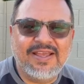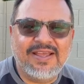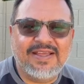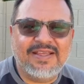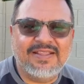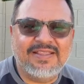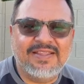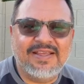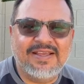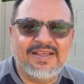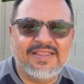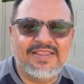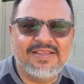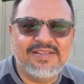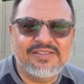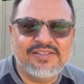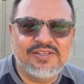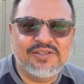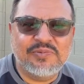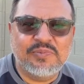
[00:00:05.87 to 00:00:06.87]
and
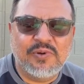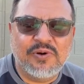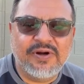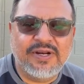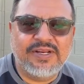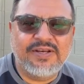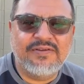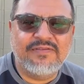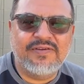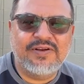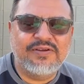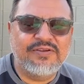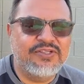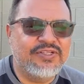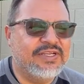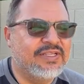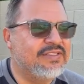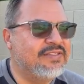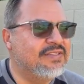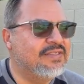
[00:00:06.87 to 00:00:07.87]
this is Morning
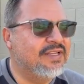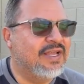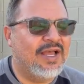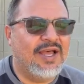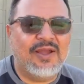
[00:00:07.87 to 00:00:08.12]
Devotions.